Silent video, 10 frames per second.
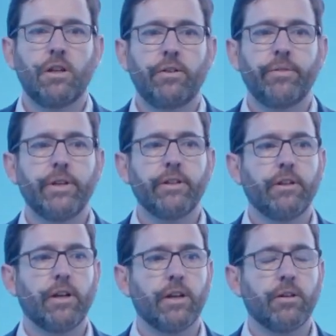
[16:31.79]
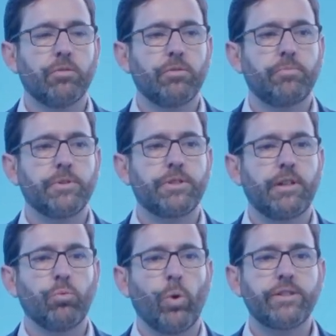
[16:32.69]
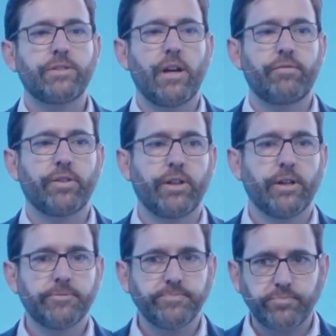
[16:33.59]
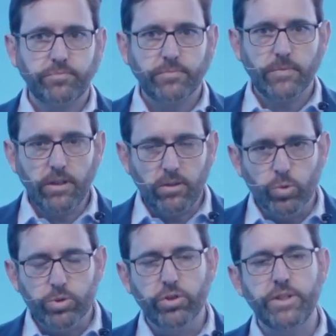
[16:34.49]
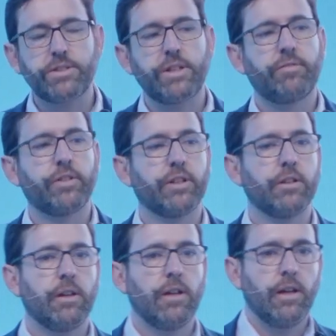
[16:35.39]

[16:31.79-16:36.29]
in particularly West Africa, also East Africa.